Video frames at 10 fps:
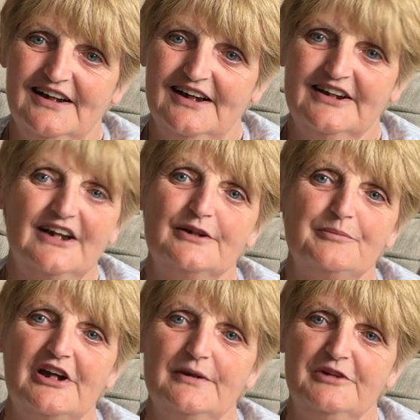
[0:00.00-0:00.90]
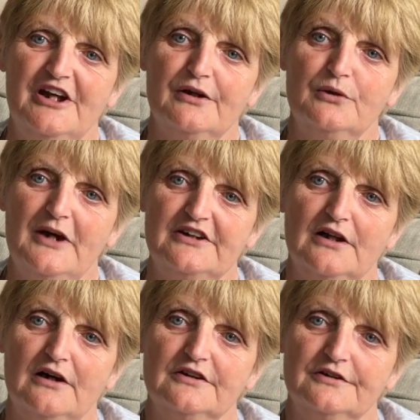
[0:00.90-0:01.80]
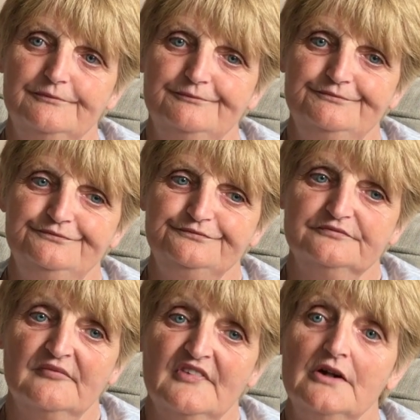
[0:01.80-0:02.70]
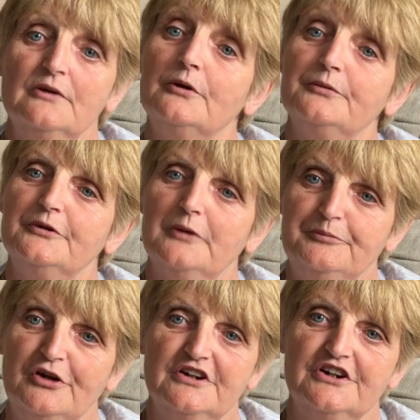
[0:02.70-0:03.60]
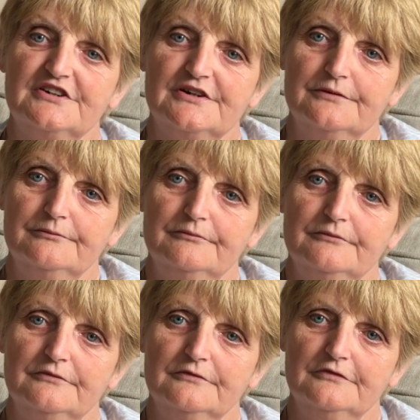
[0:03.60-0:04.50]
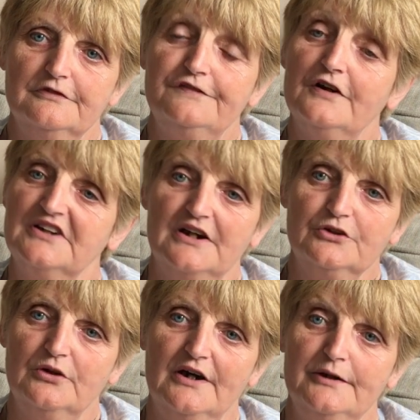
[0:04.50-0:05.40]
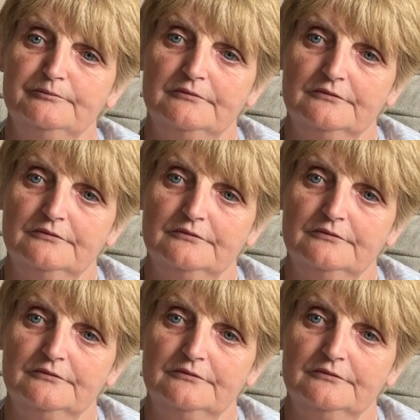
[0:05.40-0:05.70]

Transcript: and had a baby out of wedlock. But we were punished for that crime